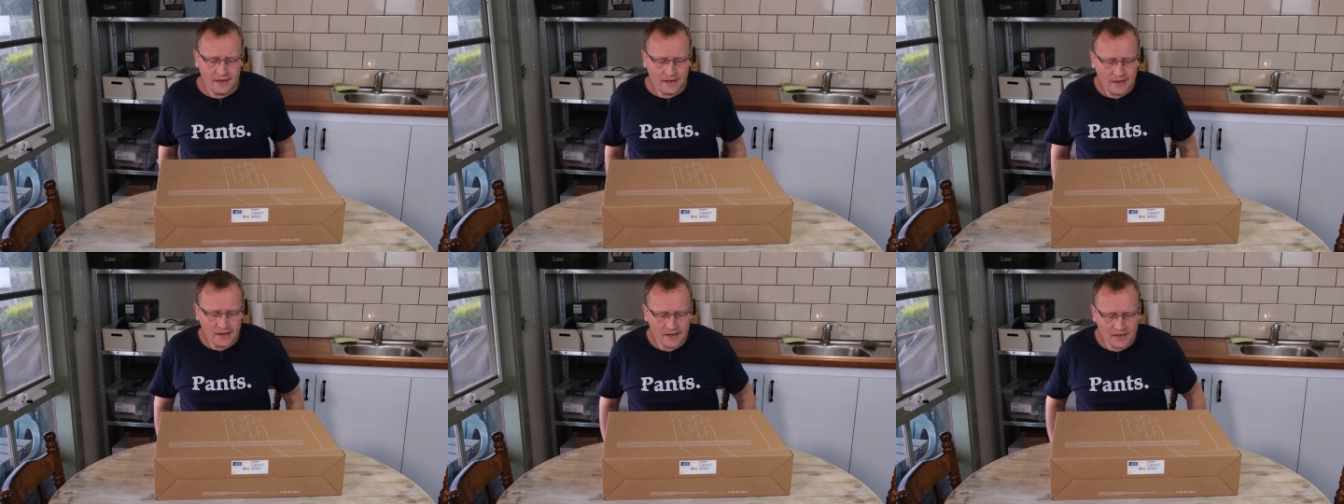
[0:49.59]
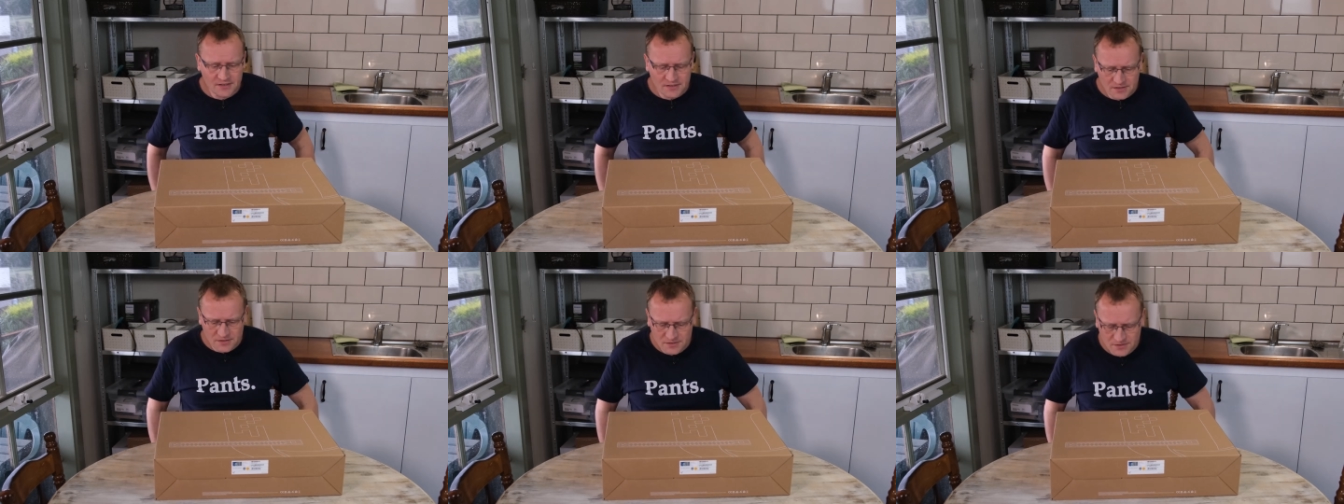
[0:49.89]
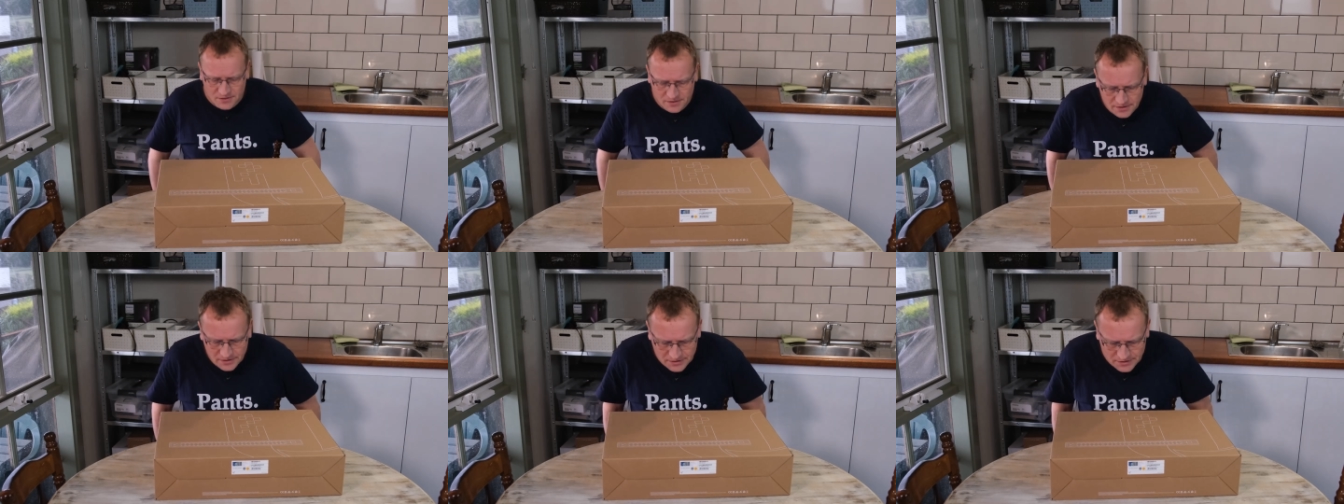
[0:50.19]
has
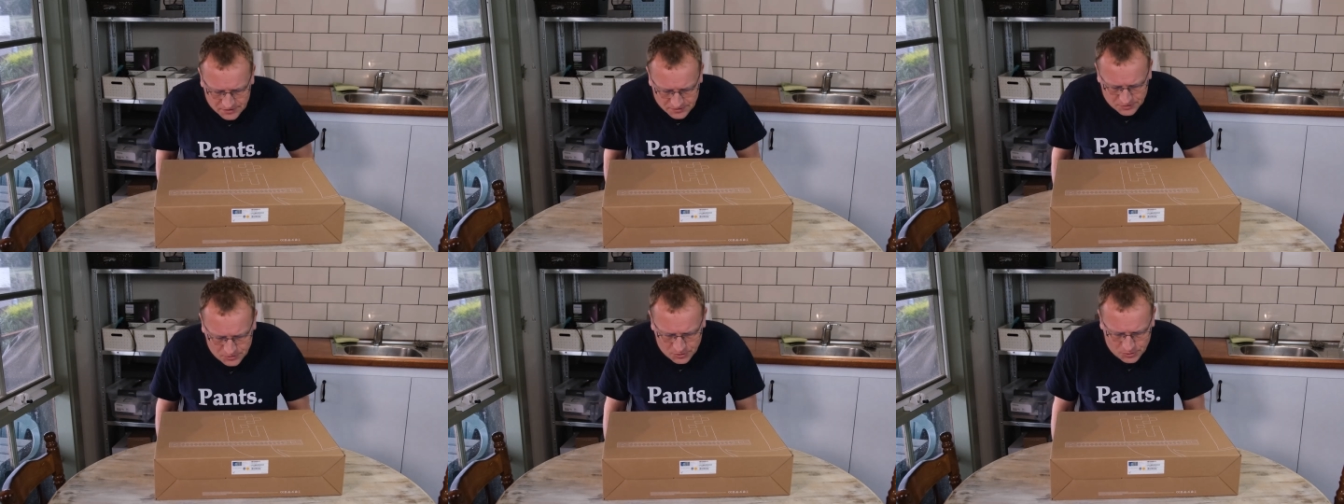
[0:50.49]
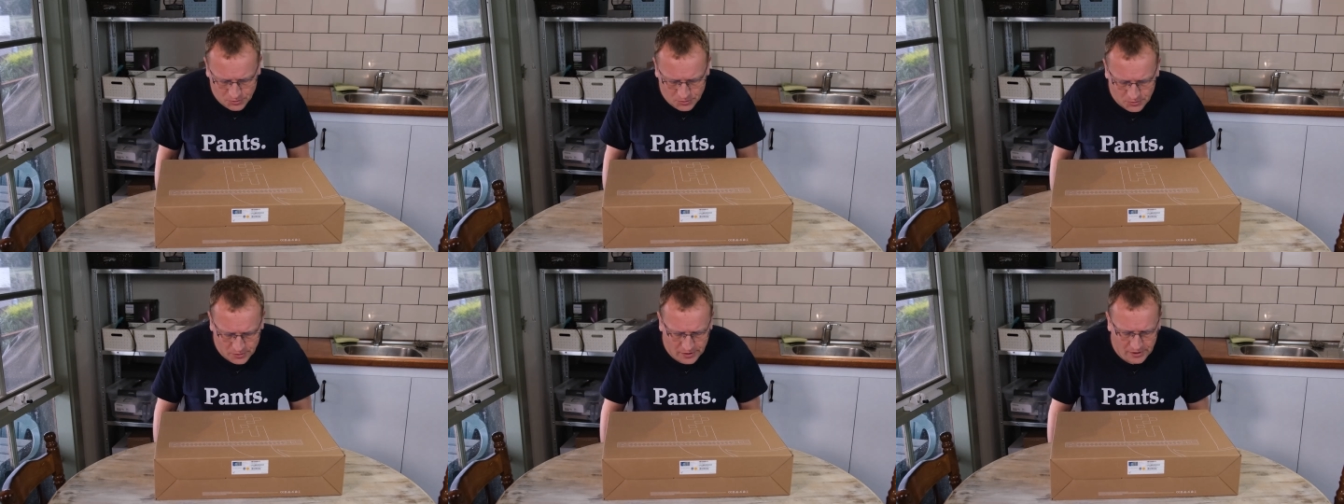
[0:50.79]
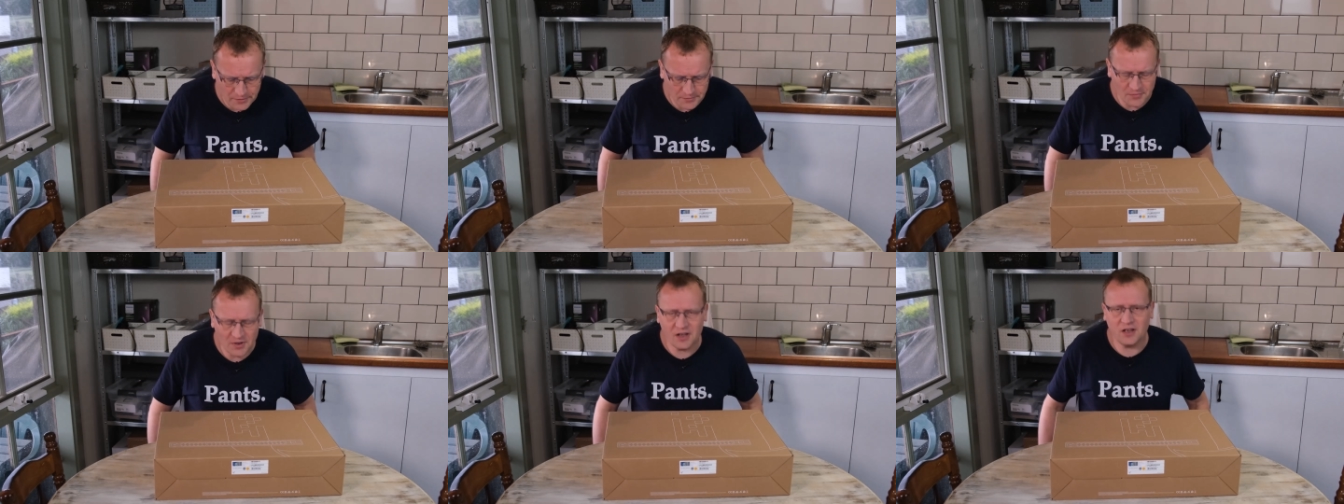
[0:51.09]
decided to
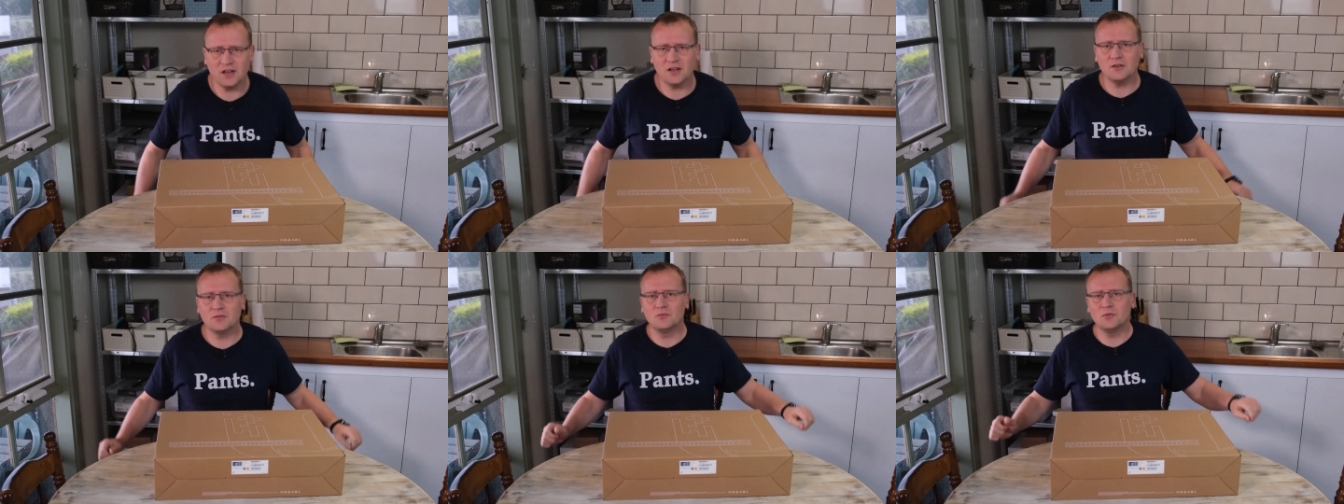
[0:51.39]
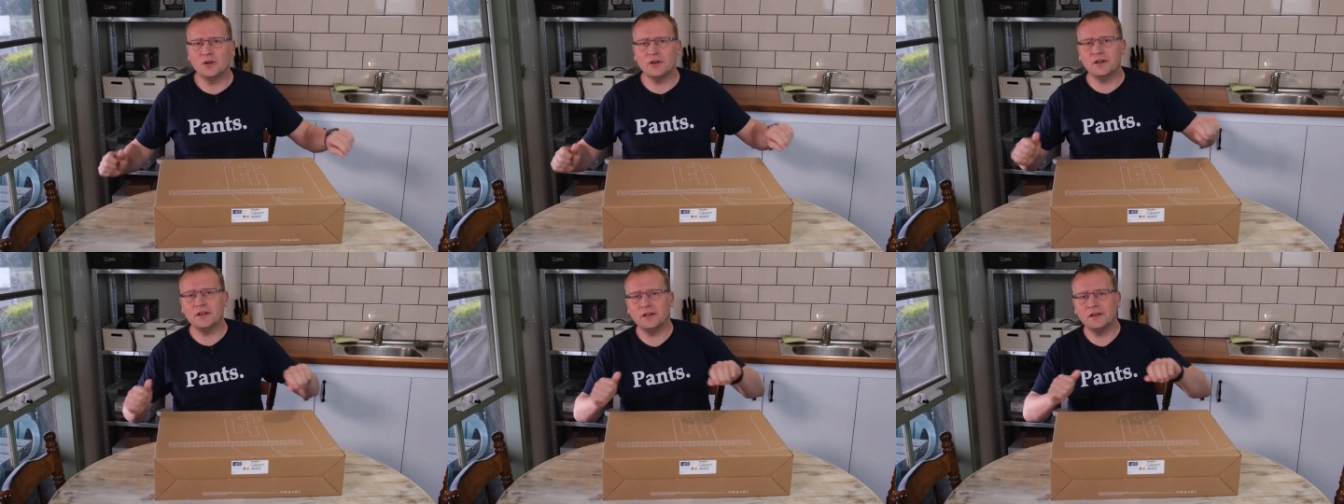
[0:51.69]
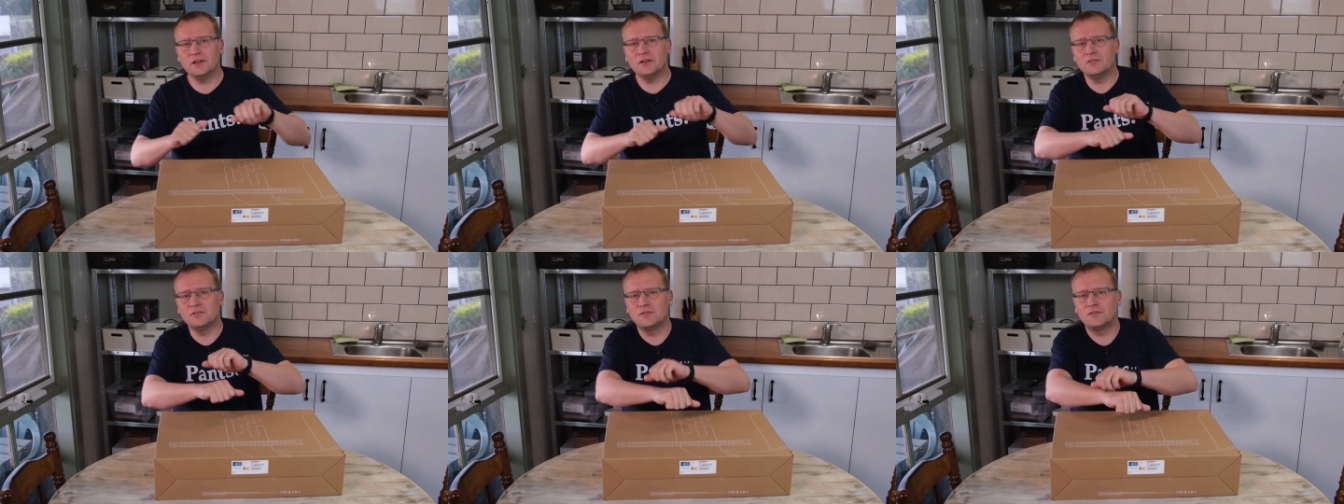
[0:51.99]
um, run
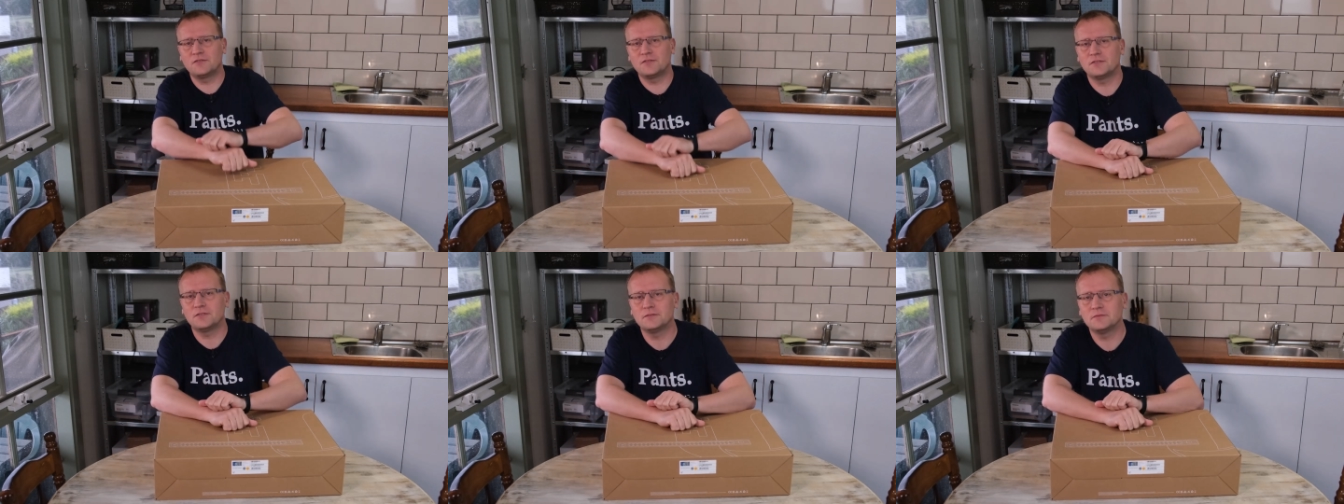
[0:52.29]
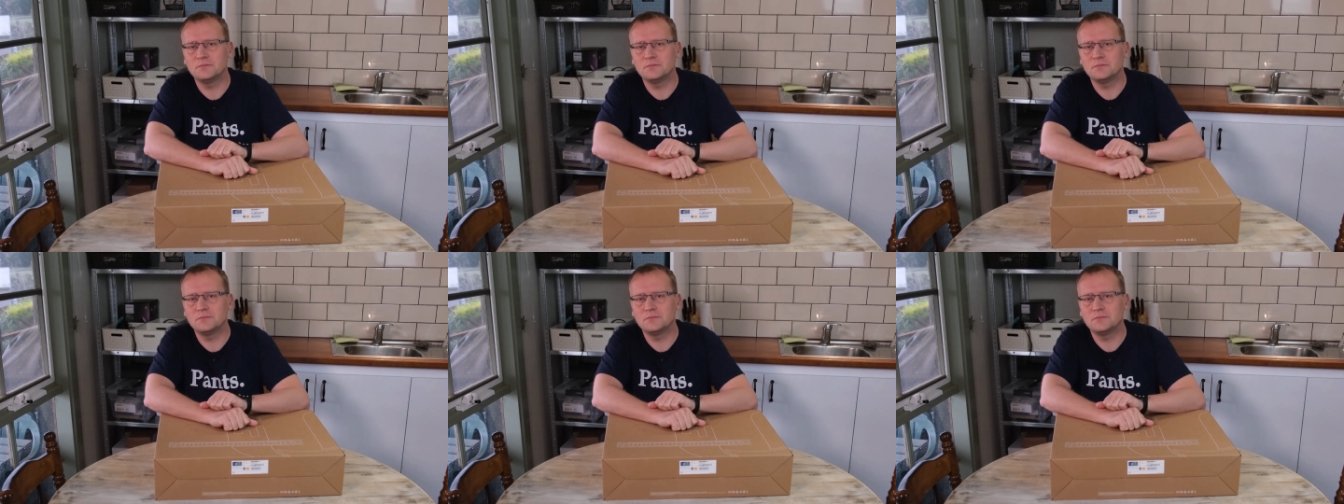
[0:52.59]
out of